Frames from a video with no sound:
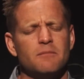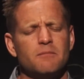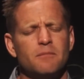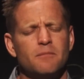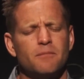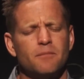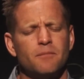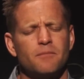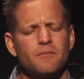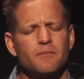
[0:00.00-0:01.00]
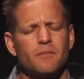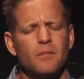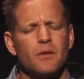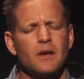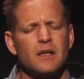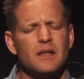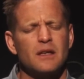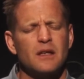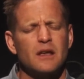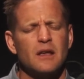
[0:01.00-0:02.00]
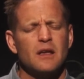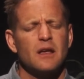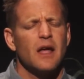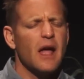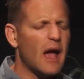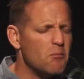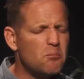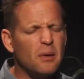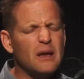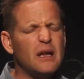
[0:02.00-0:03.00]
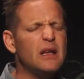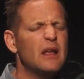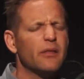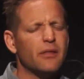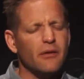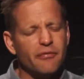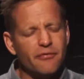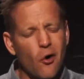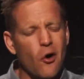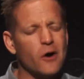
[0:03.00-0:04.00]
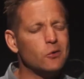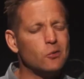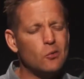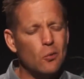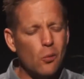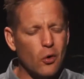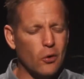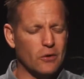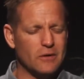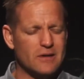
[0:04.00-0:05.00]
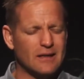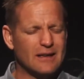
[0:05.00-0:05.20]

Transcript: and be the final word